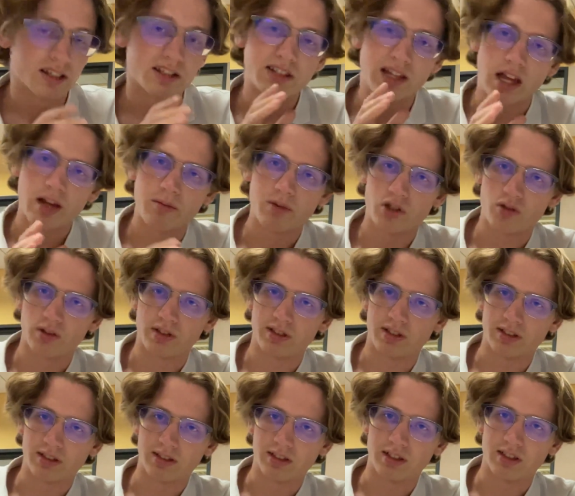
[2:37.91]
damage
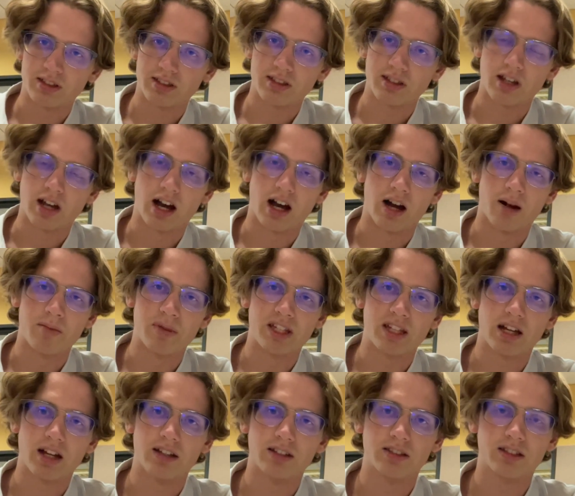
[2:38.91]
resistance,
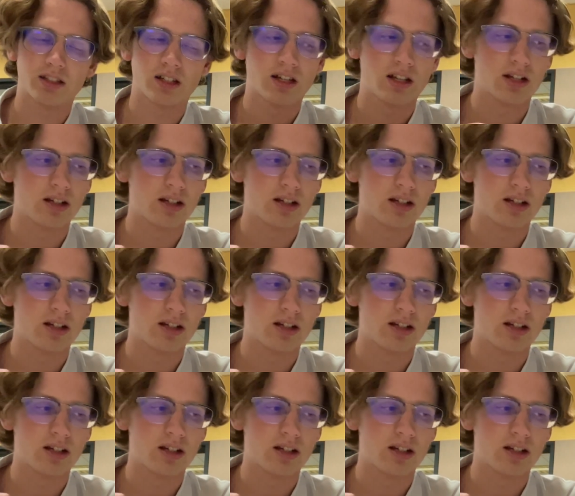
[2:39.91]
because